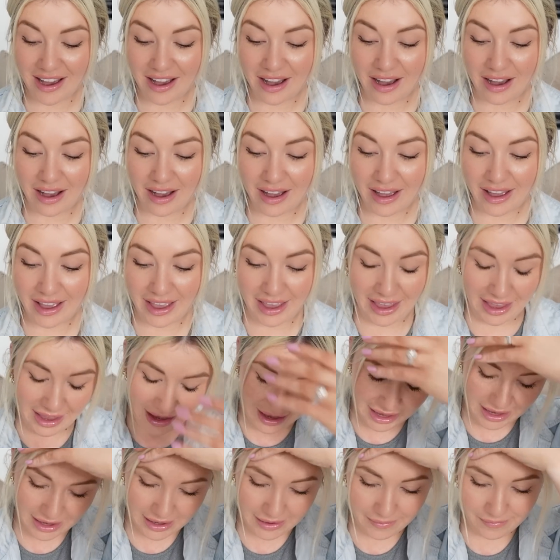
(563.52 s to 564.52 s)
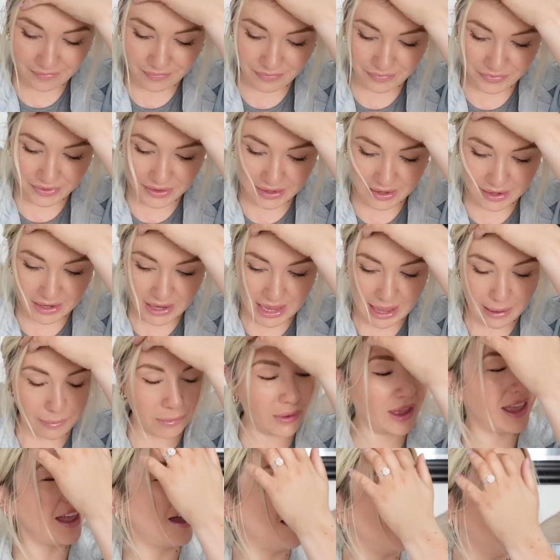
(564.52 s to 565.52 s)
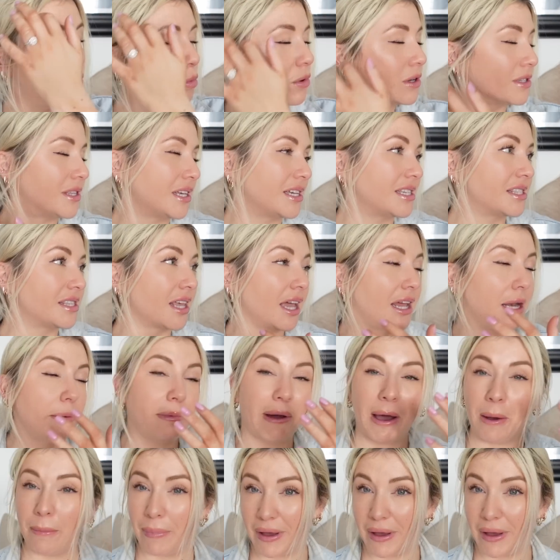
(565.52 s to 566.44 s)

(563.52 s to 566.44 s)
I was excited about,